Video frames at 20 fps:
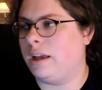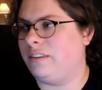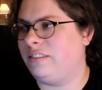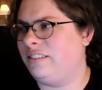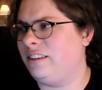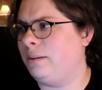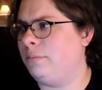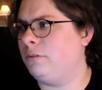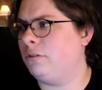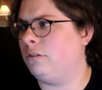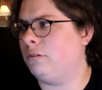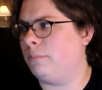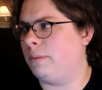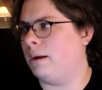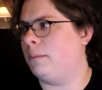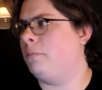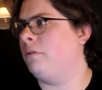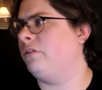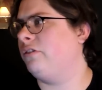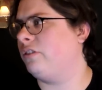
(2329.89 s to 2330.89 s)
I seem to
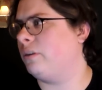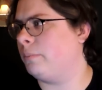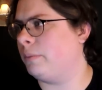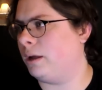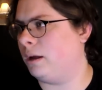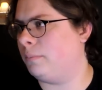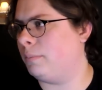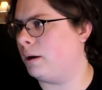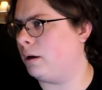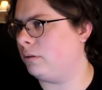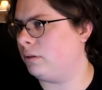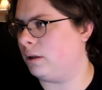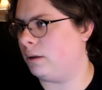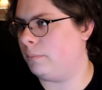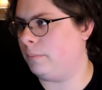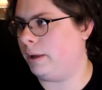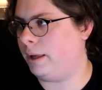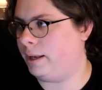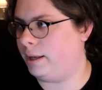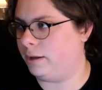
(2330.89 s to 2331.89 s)
remember something about
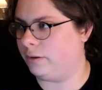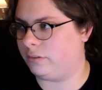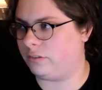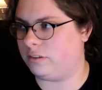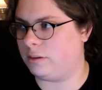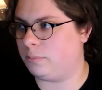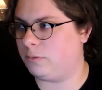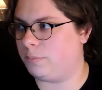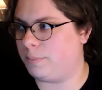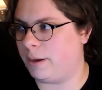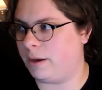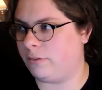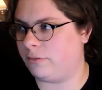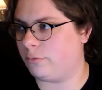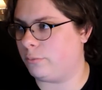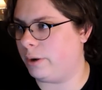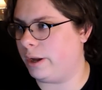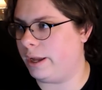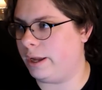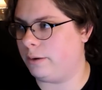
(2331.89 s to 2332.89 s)
them hitting a slip
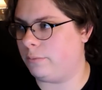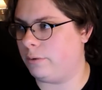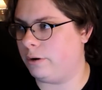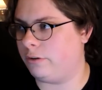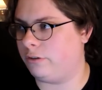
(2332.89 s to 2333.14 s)
space wake,